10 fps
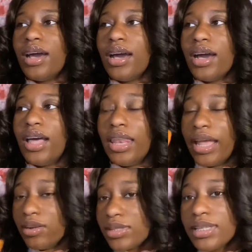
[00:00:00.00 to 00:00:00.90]

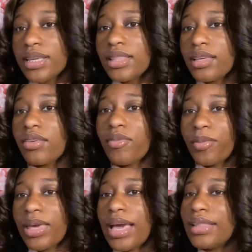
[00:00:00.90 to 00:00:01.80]
announcing the
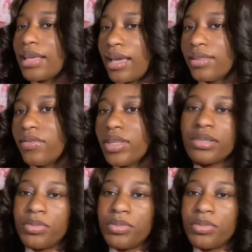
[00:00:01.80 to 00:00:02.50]
giveaway at the end of this